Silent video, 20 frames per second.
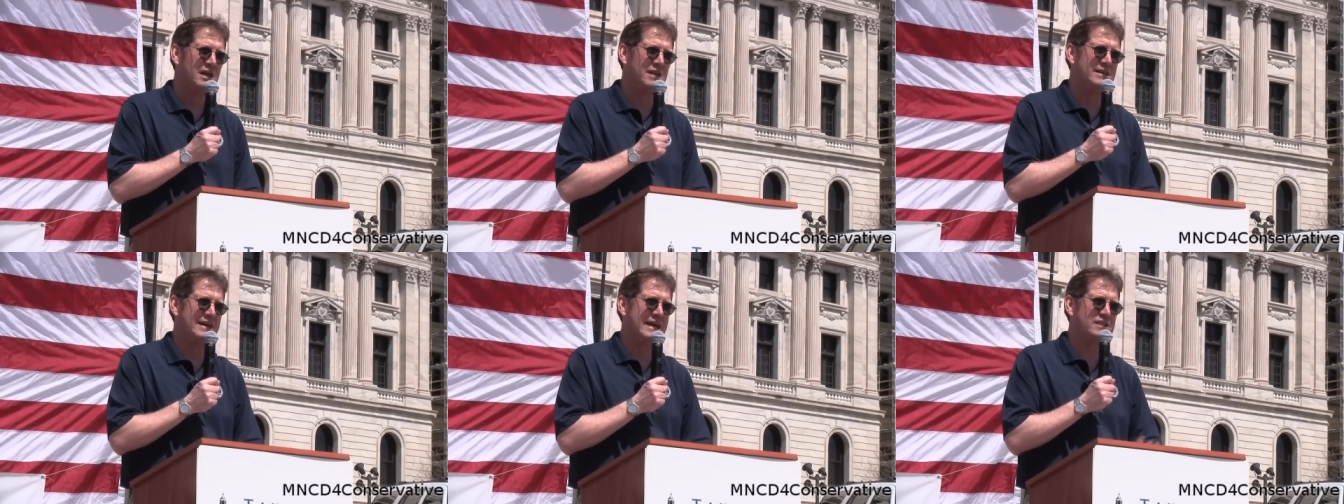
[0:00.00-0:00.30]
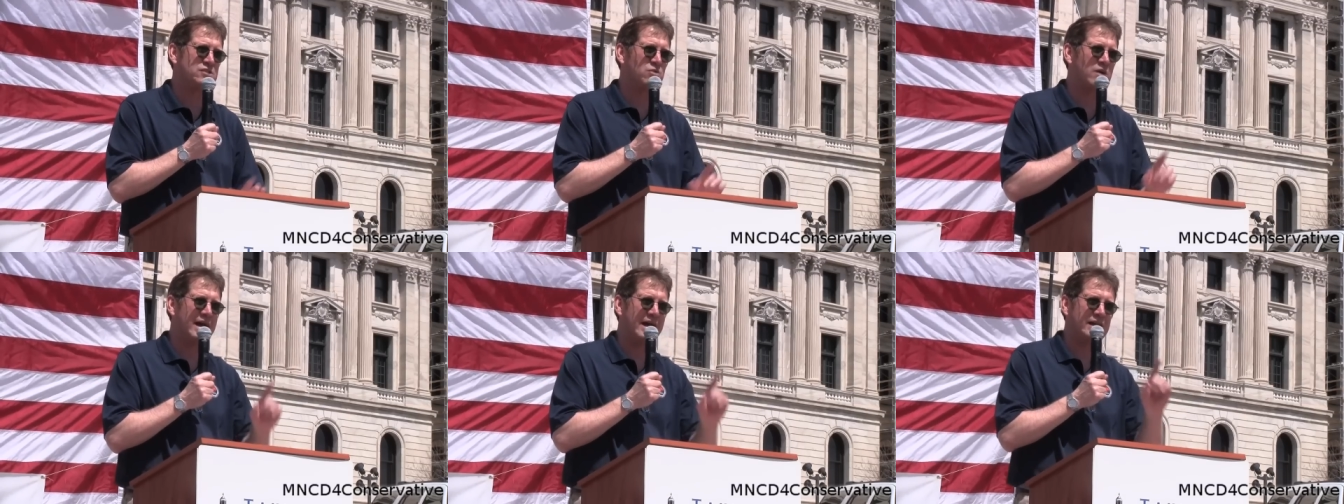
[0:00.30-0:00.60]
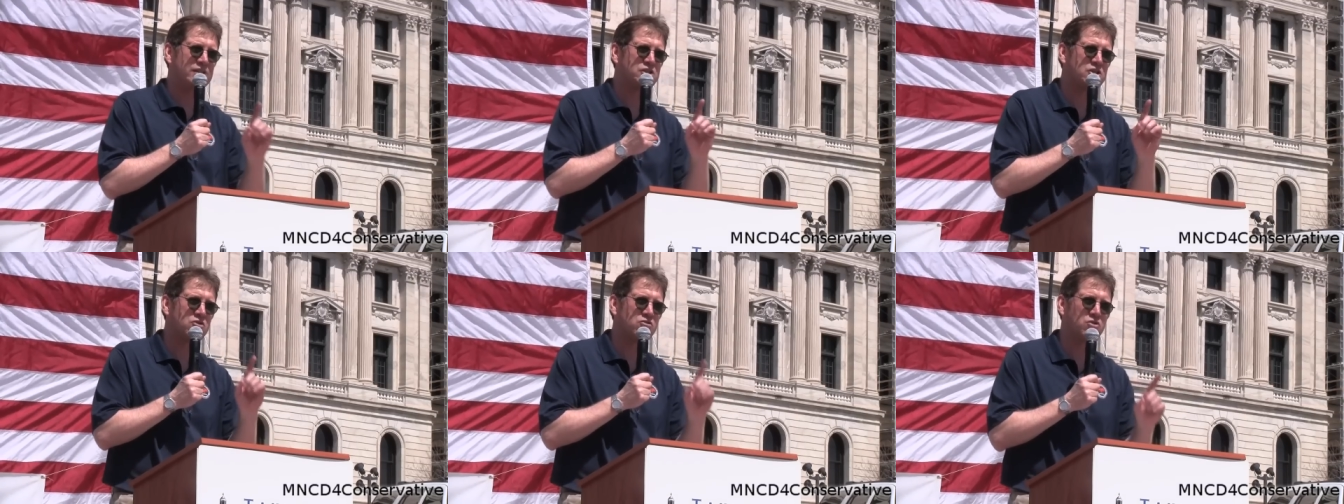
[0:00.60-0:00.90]
And that's why
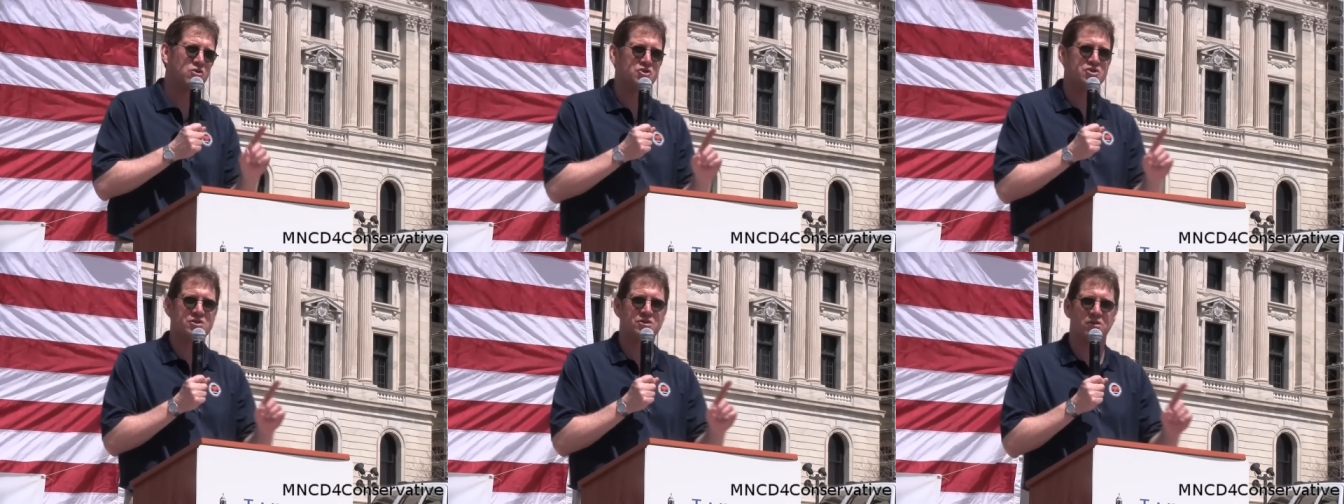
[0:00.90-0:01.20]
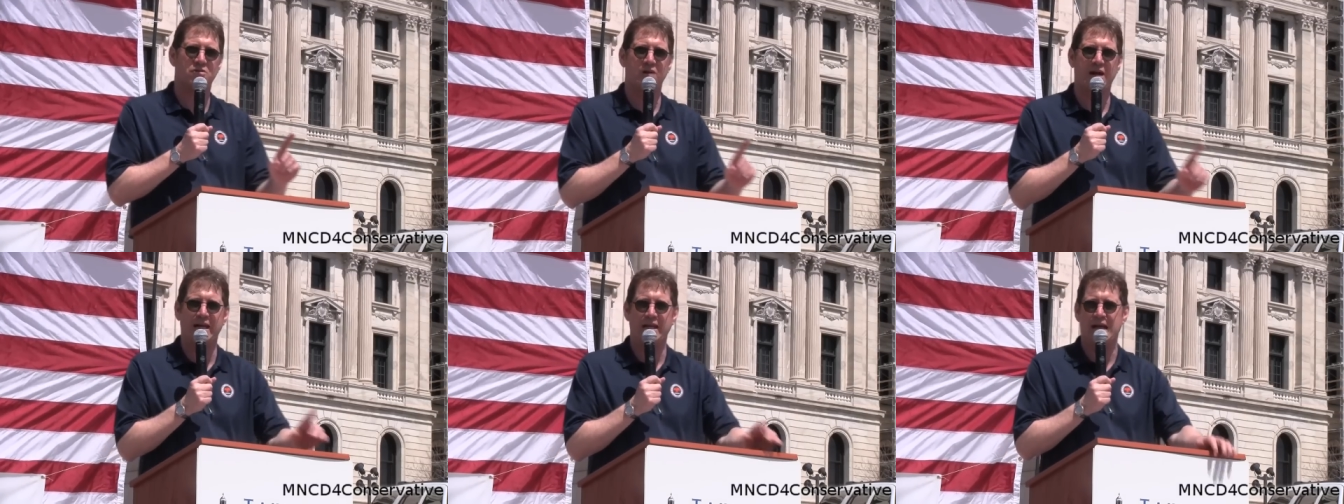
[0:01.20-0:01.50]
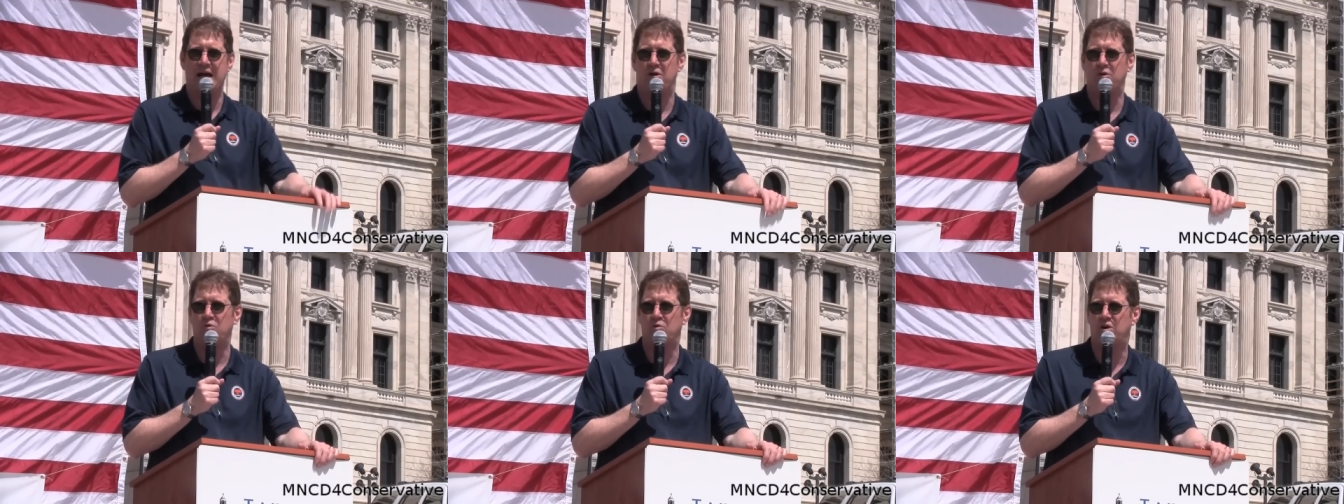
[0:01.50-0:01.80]
it's crucial right
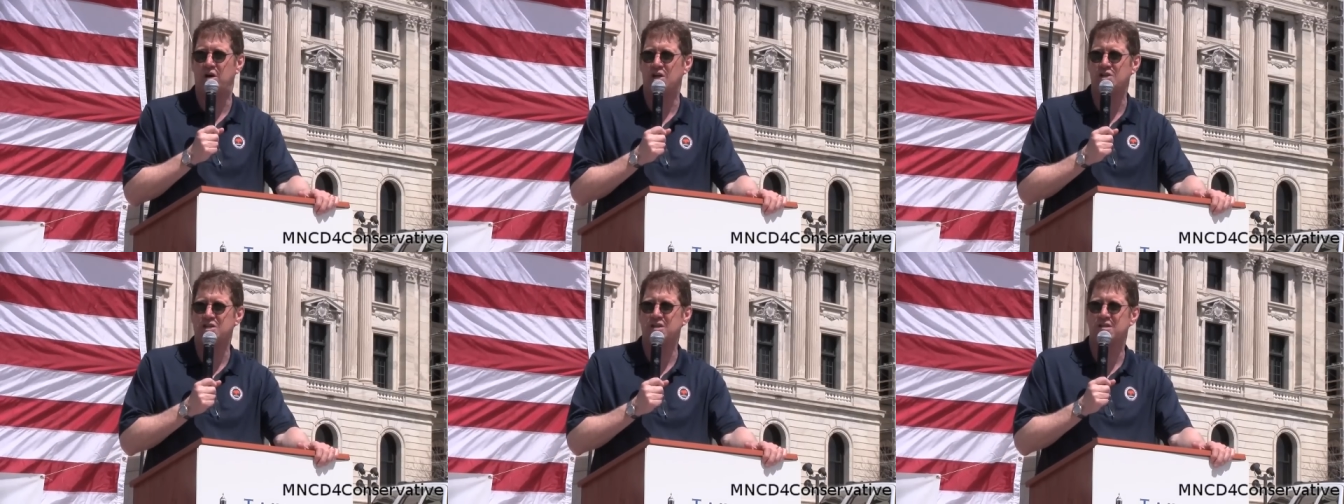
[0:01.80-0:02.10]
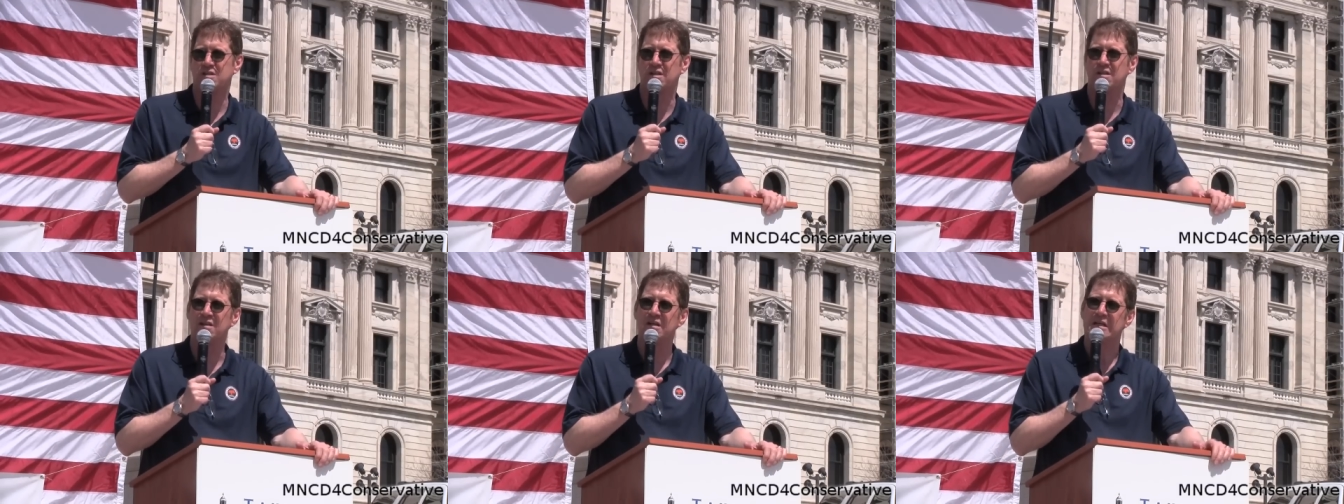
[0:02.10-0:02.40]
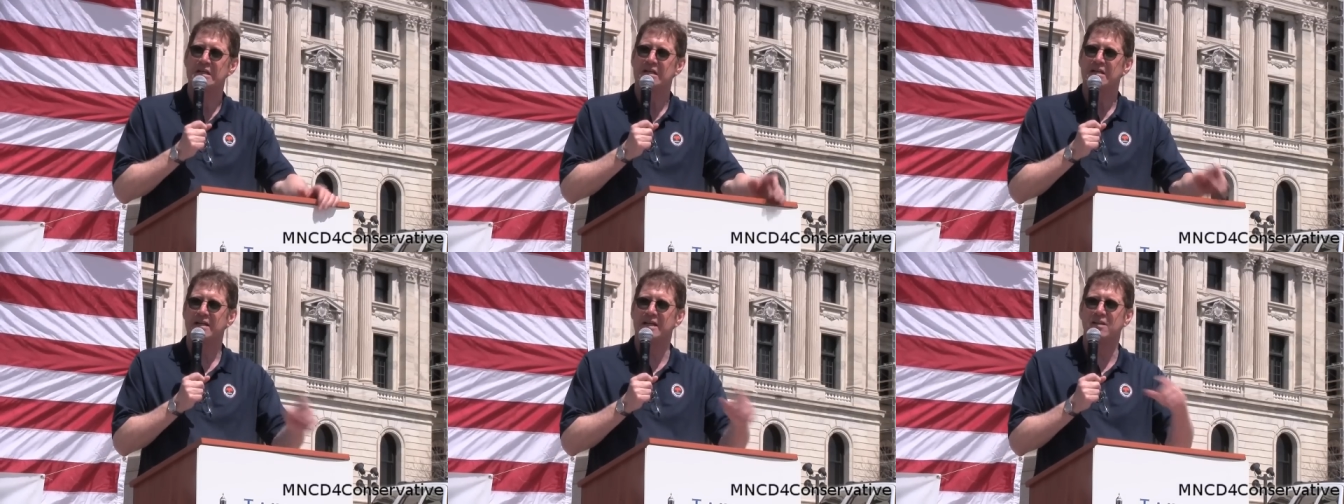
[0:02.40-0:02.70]
now in Washington
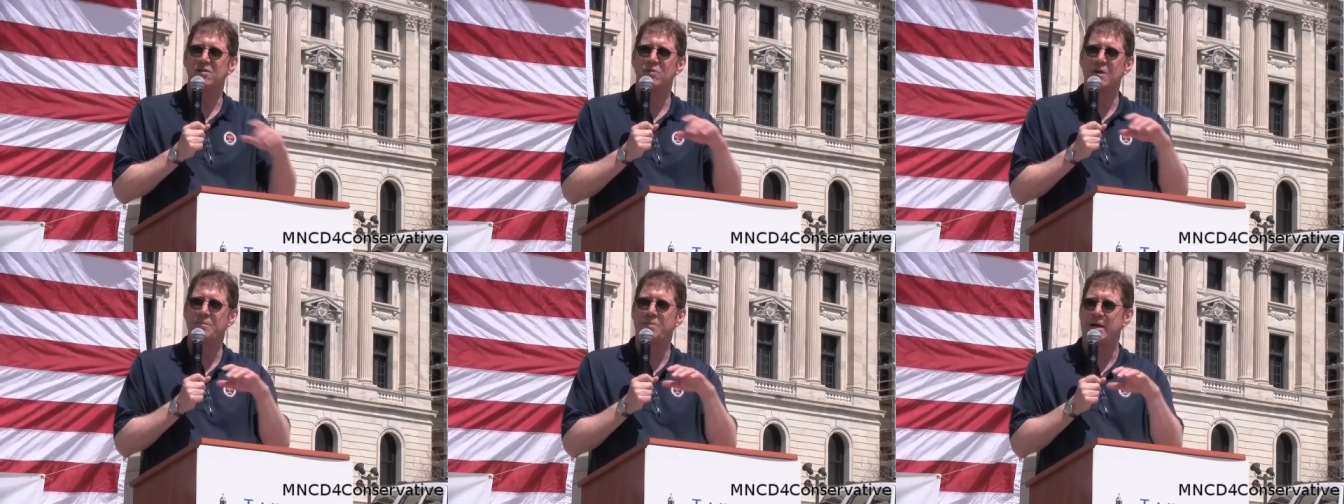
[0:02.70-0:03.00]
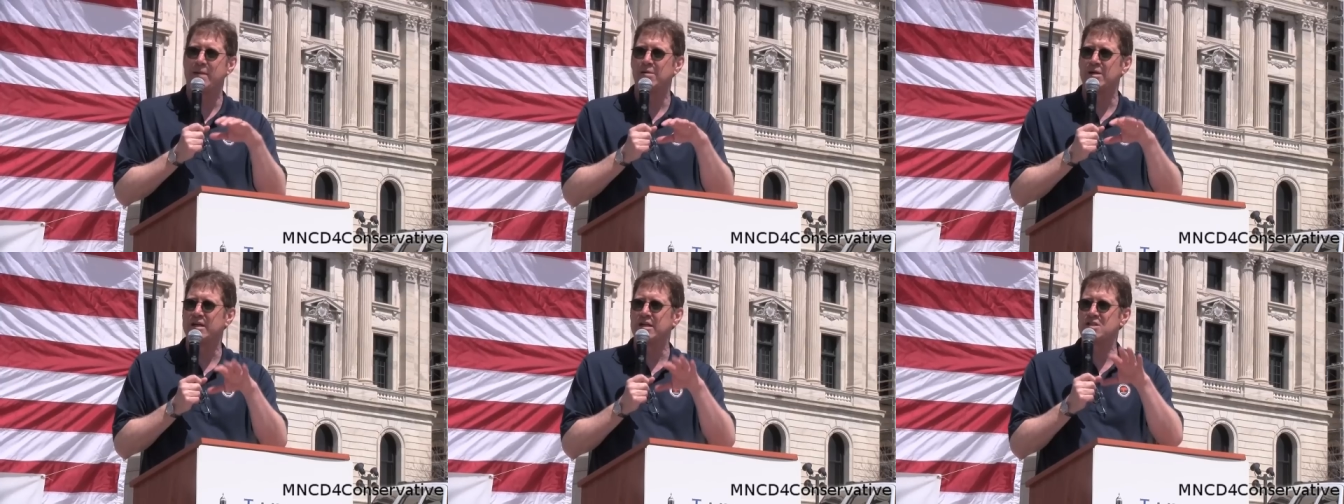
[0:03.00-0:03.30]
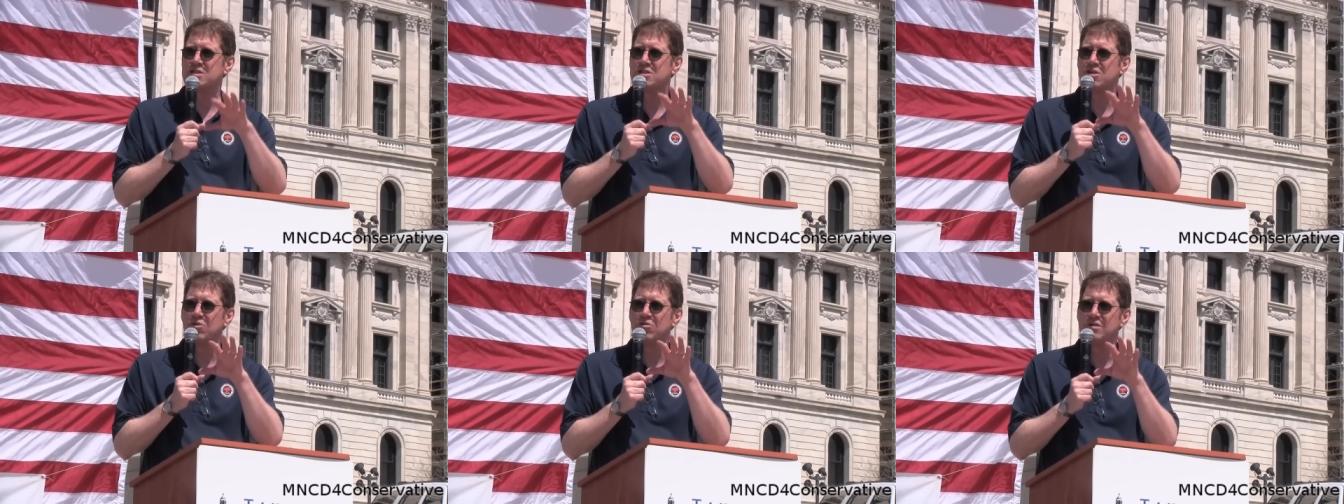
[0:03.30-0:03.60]
that the
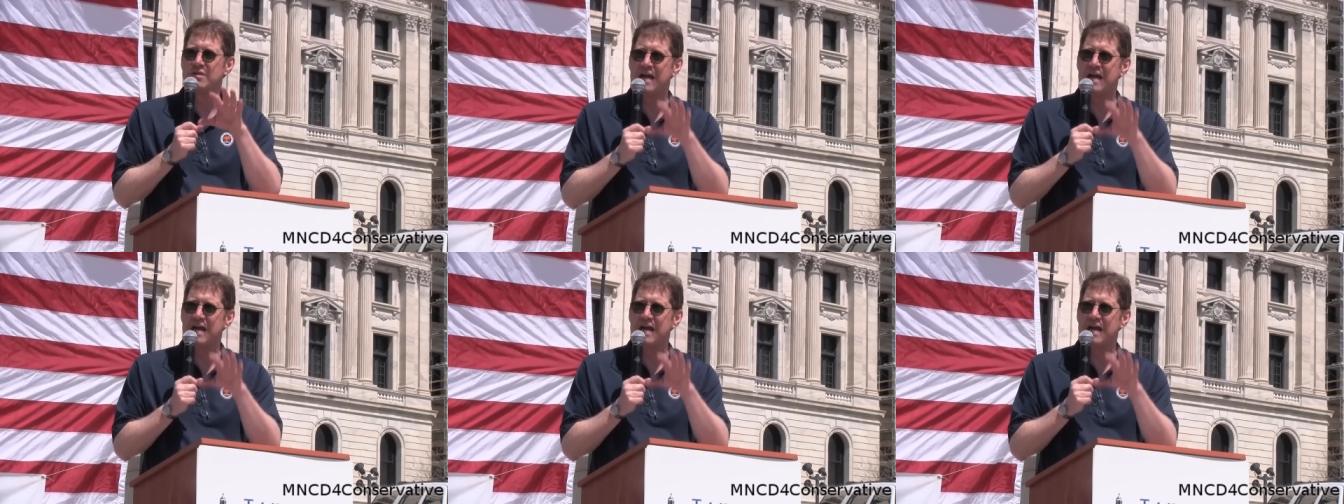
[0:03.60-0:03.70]
Republicans do